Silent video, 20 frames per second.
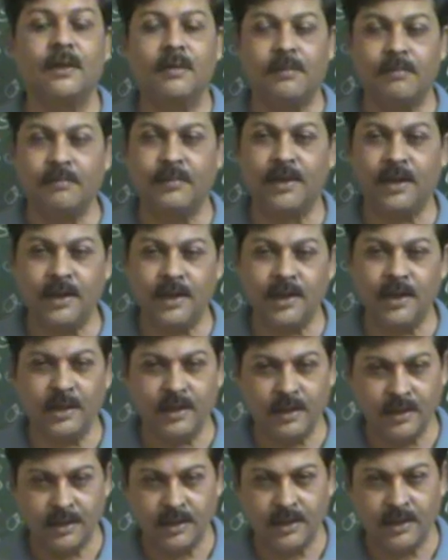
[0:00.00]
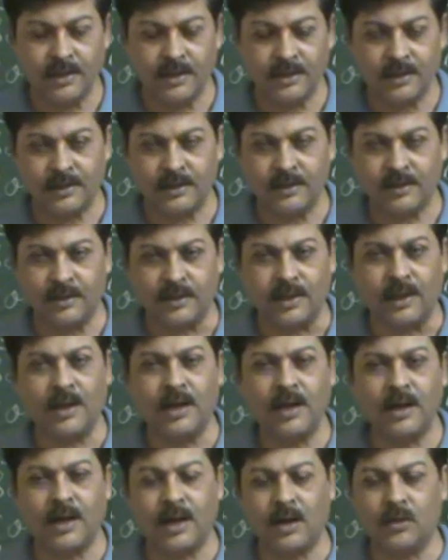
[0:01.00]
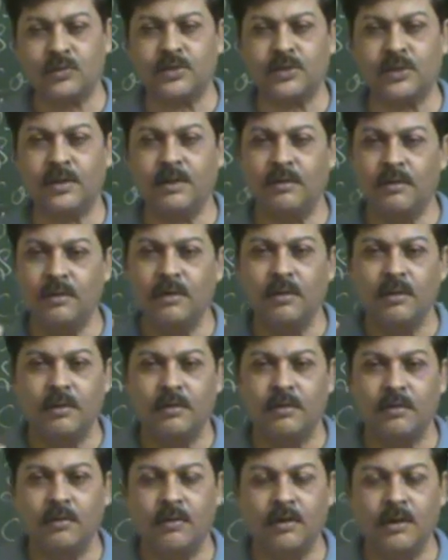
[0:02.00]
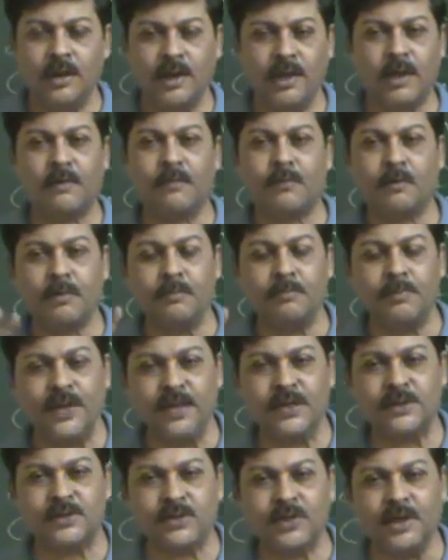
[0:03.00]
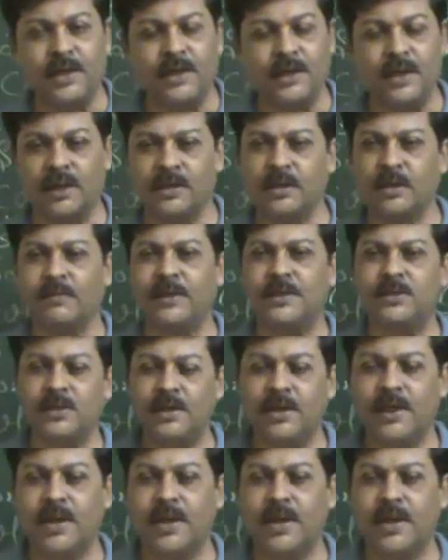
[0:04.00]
mainly the house here from being sealed. Otherwise he